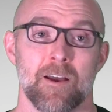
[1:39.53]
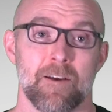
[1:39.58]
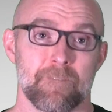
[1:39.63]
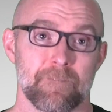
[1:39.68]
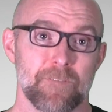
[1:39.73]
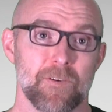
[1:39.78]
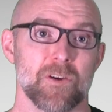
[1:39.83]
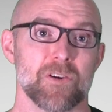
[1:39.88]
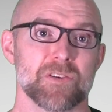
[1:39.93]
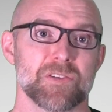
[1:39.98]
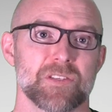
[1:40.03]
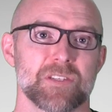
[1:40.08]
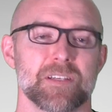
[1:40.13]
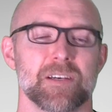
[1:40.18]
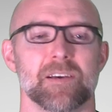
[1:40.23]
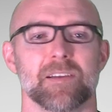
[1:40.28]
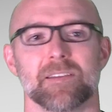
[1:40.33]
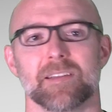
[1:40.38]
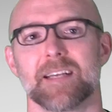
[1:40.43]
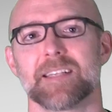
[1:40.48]
First,
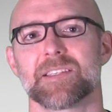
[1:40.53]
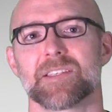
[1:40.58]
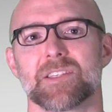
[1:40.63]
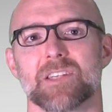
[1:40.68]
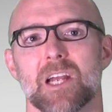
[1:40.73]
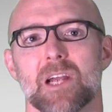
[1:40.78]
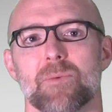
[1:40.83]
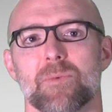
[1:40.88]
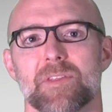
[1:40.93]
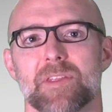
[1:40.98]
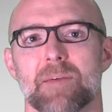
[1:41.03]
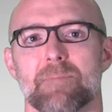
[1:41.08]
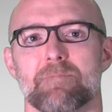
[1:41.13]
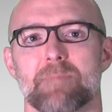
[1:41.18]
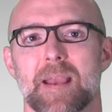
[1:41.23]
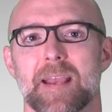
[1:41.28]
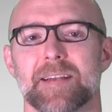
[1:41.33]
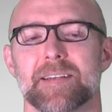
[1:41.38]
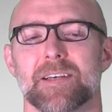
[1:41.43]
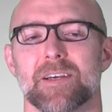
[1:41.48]
let's start with the
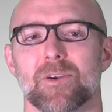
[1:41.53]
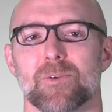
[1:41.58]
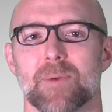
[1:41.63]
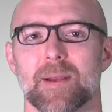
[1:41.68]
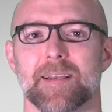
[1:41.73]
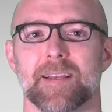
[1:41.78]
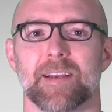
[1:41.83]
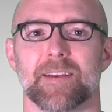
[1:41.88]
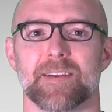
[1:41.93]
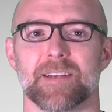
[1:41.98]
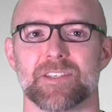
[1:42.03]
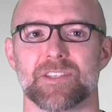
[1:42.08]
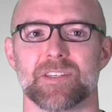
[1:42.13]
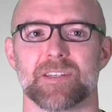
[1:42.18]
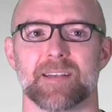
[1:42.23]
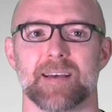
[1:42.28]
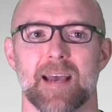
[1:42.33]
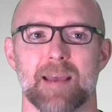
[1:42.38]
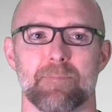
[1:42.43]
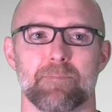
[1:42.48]
mate
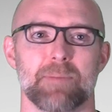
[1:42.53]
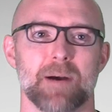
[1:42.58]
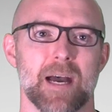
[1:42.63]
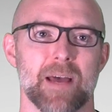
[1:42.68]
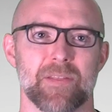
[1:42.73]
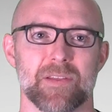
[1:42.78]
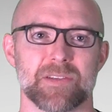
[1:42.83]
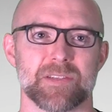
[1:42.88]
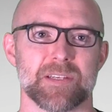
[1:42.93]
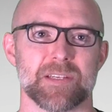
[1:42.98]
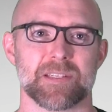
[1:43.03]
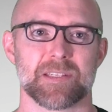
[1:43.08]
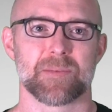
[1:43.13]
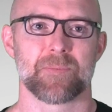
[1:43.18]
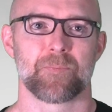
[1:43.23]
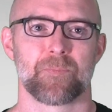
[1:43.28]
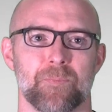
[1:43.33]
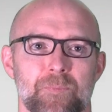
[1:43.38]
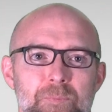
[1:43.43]
recognition hypothesis.